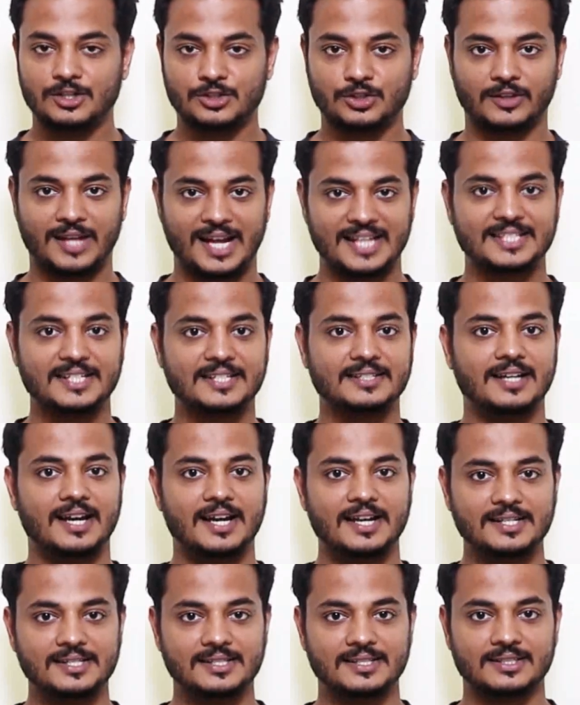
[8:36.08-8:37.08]
So that's it
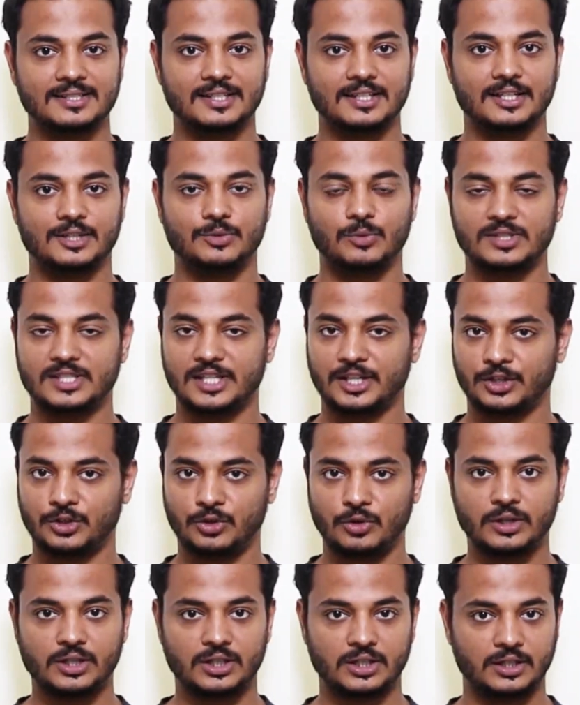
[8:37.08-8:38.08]
guys. It was a
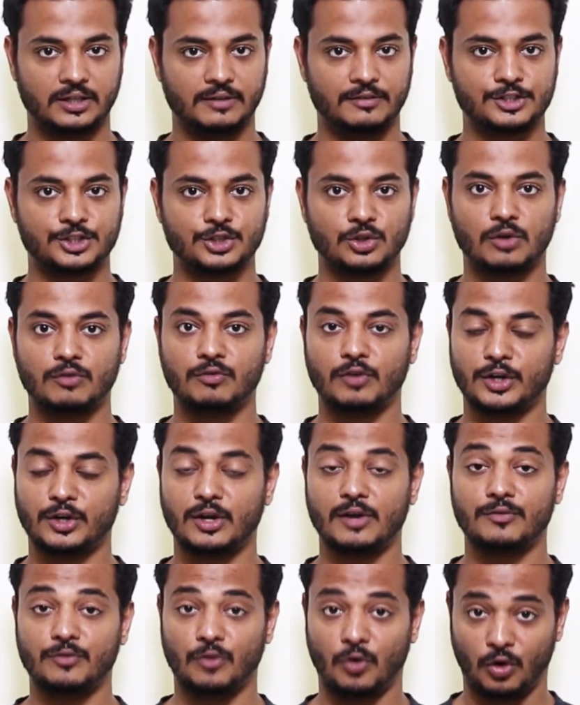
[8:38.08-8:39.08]
quick revision of what you have